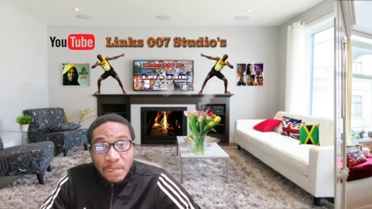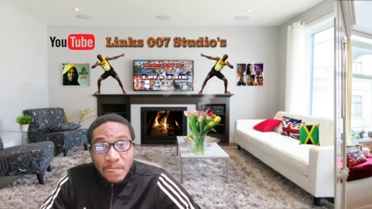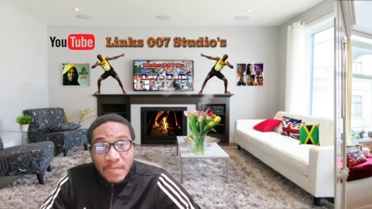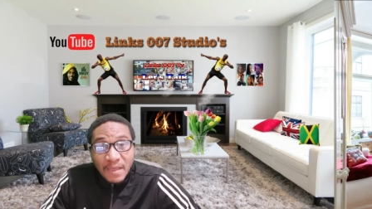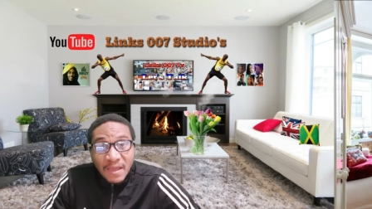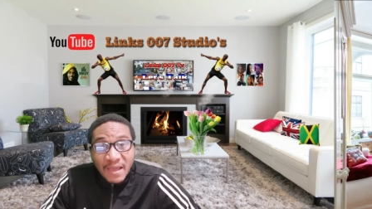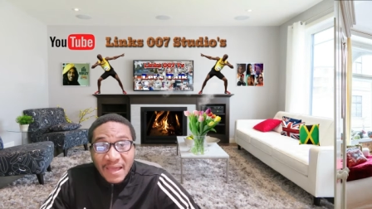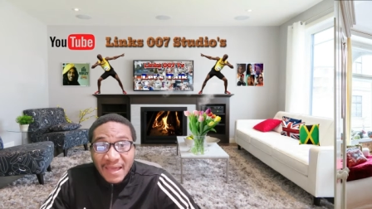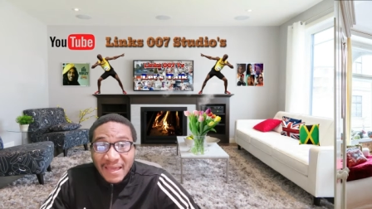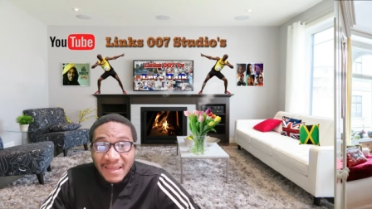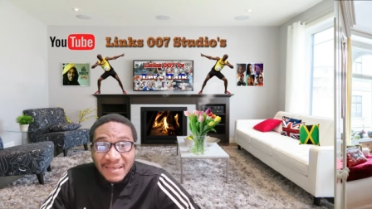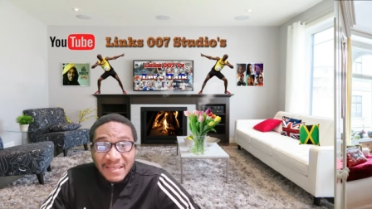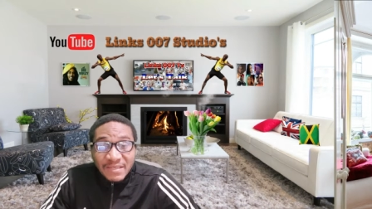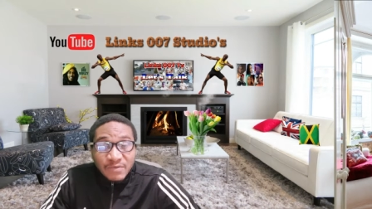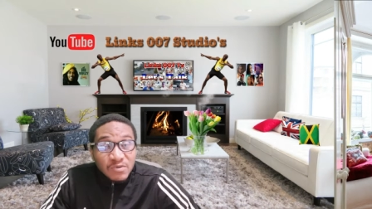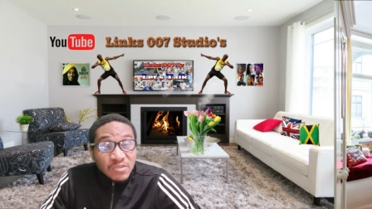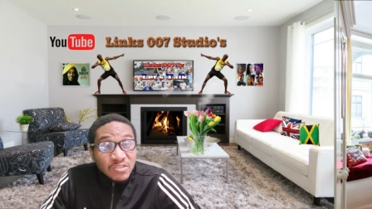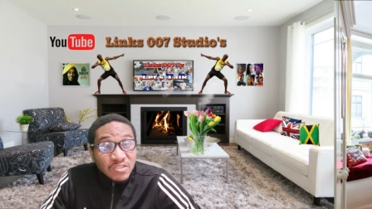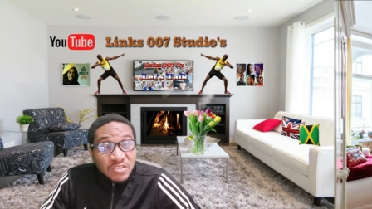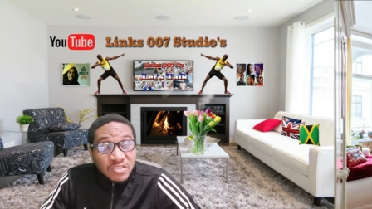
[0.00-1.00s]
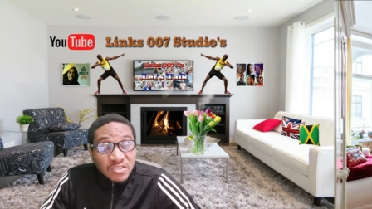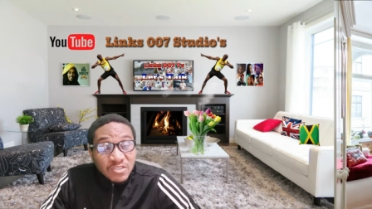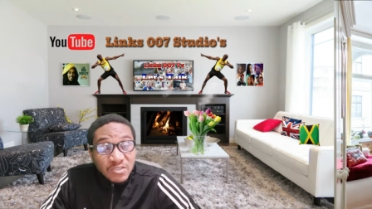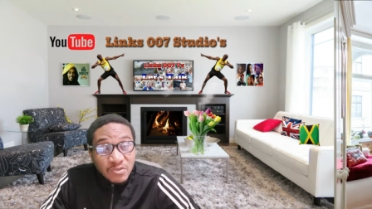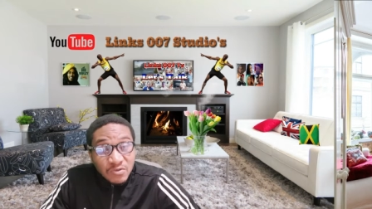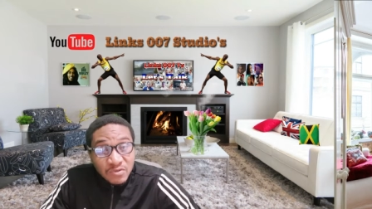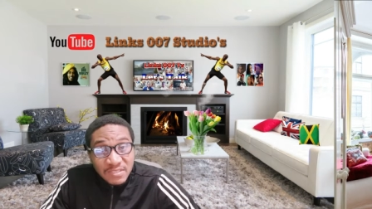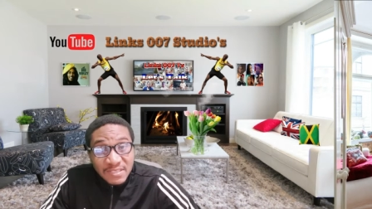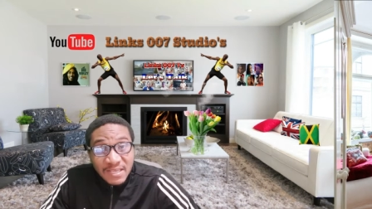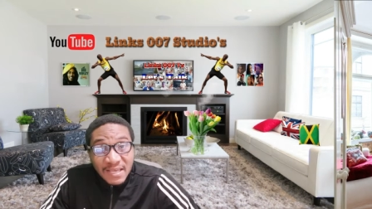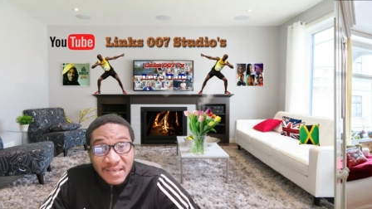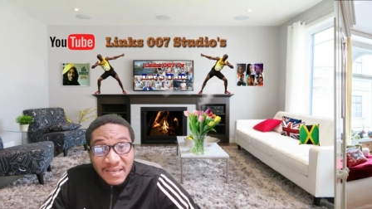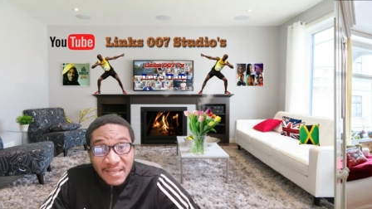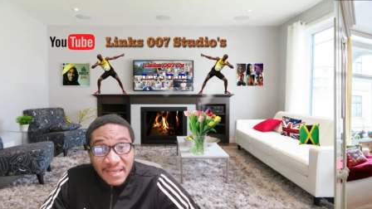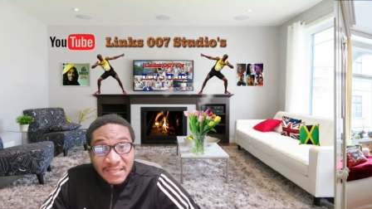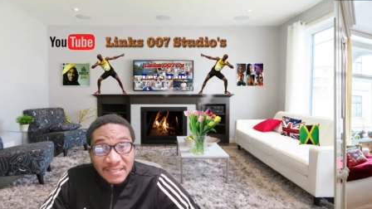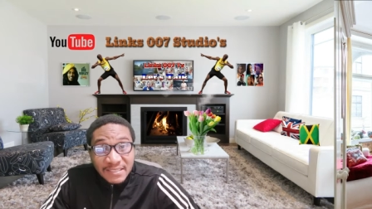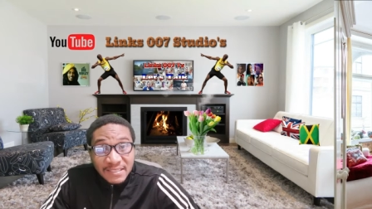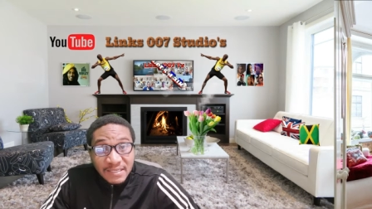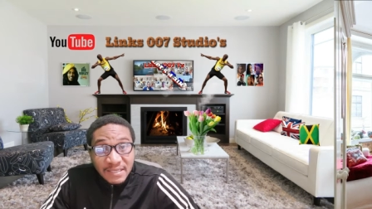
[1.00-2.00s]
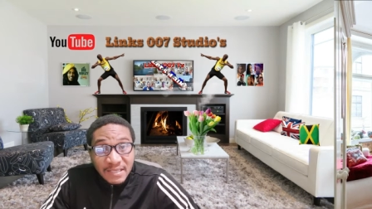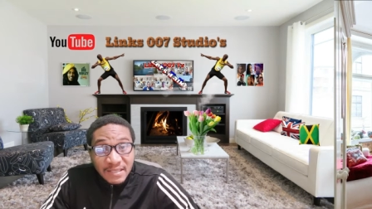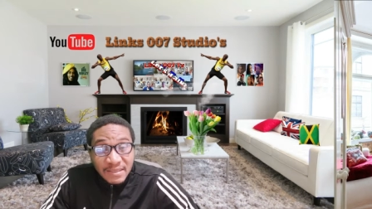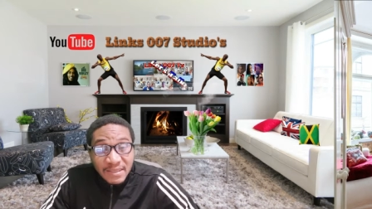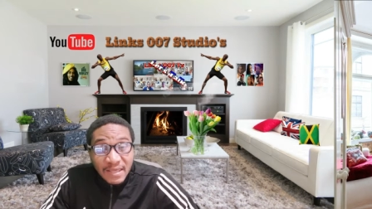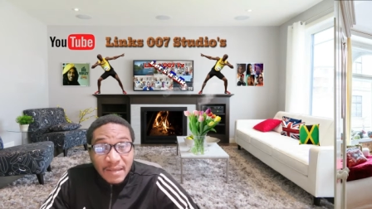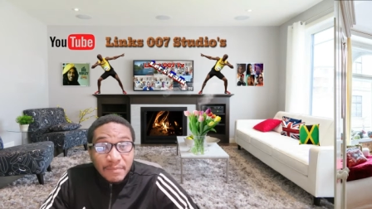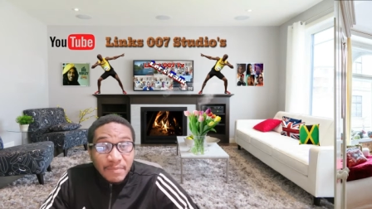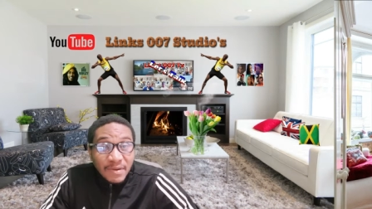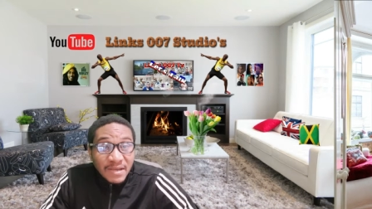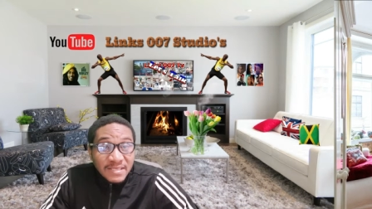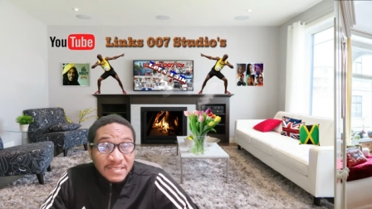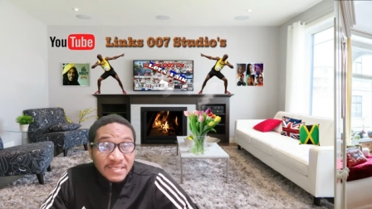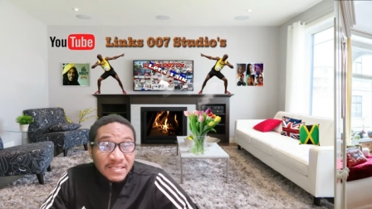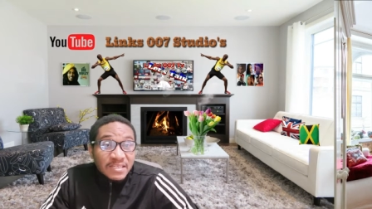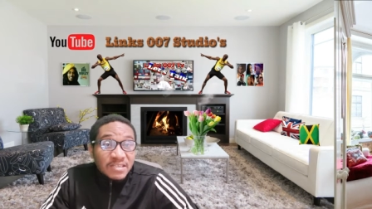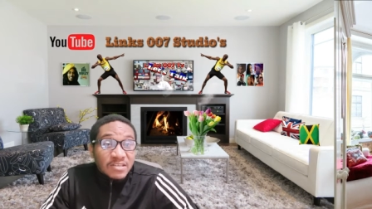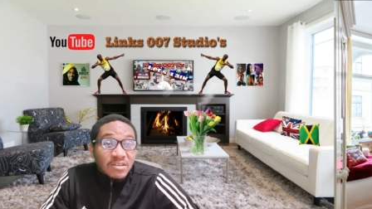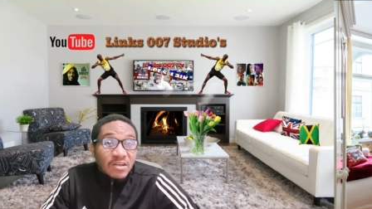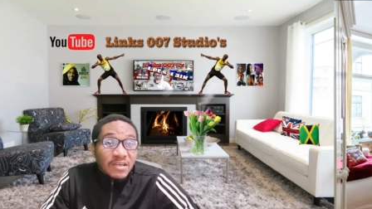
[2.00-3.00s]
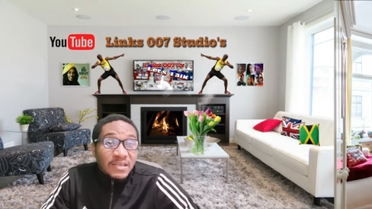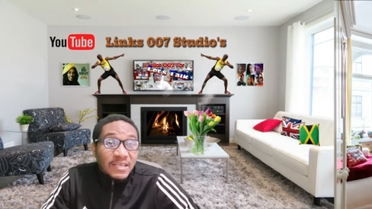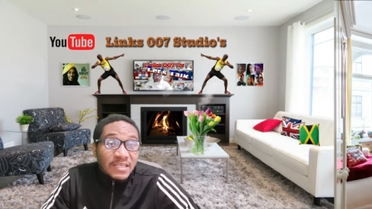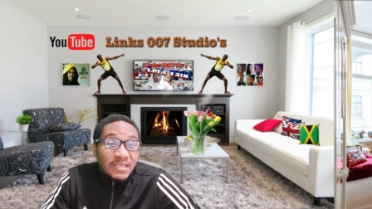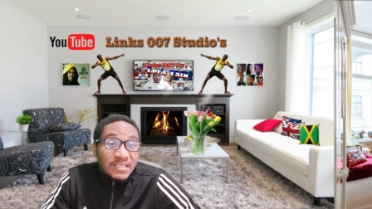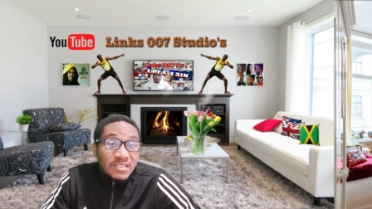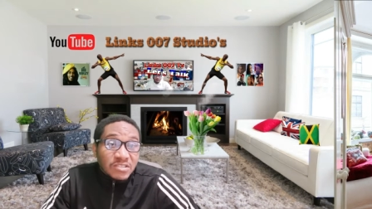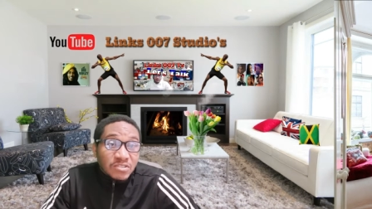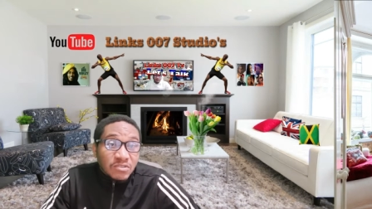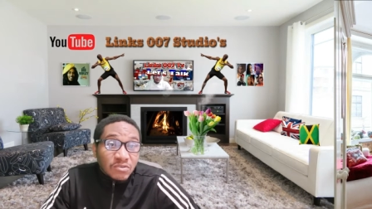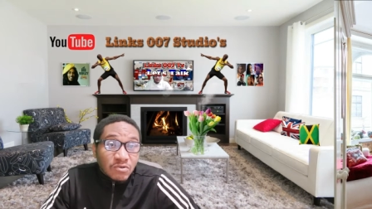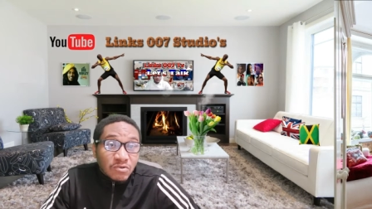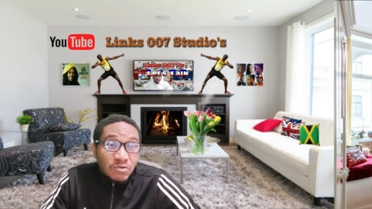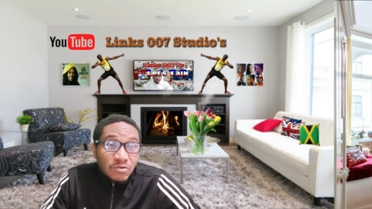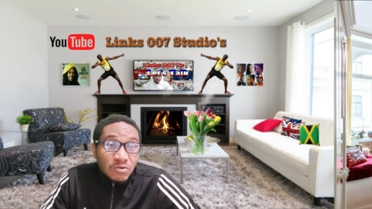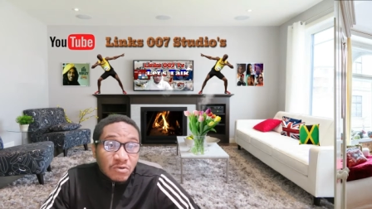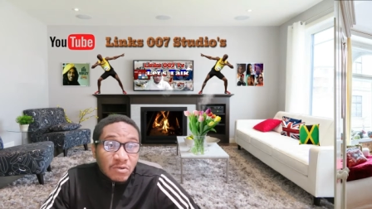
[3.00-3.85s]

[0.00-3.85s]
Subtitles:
and it was just so sad that that pastor did not get to